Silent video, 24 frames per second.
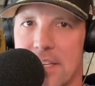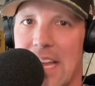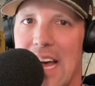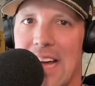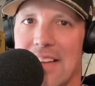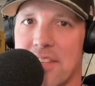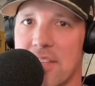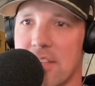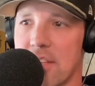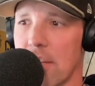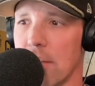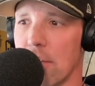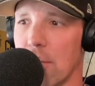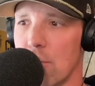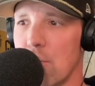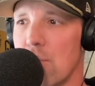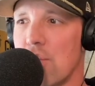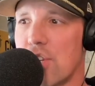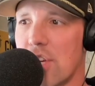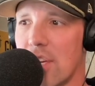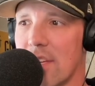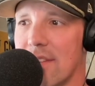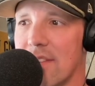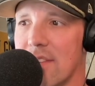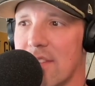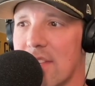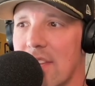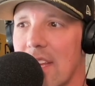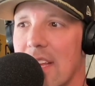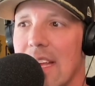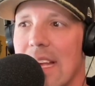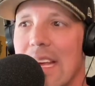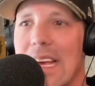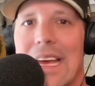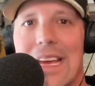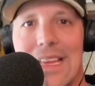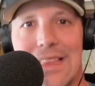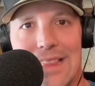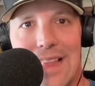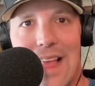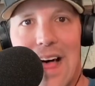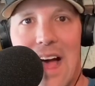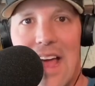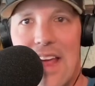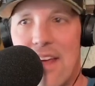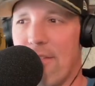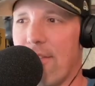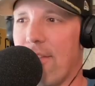not solutions in
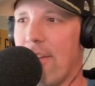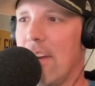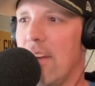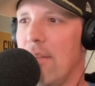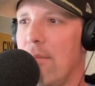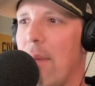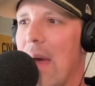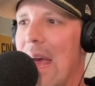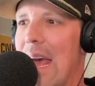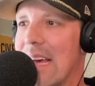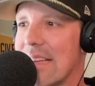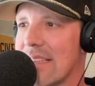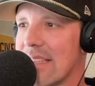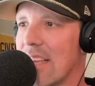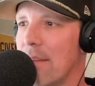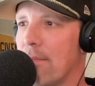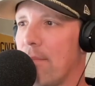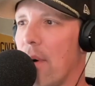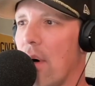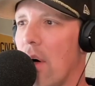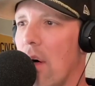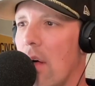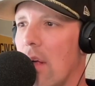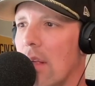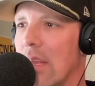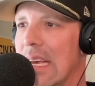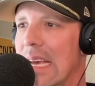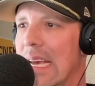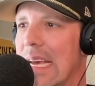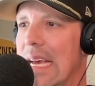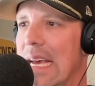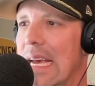life and in basketball.